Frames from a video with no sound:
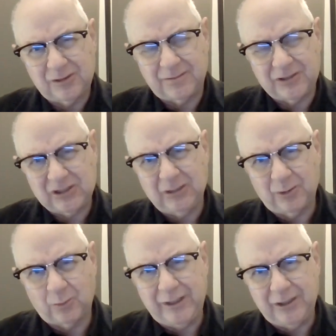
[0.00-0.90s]
a
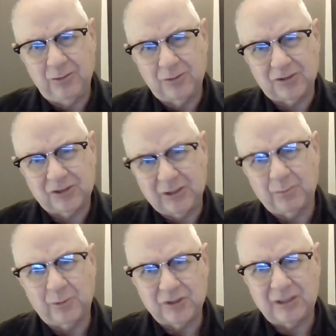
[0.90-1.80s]

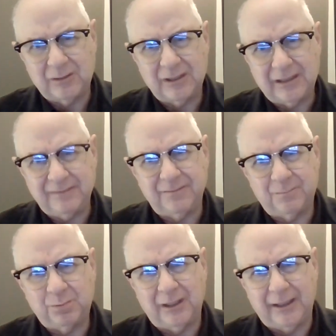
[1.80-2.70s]
similar
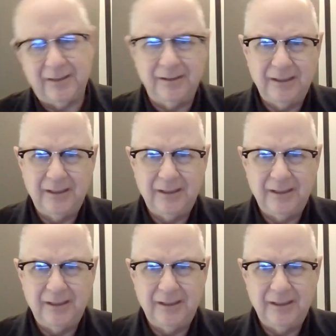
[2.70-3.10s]
plan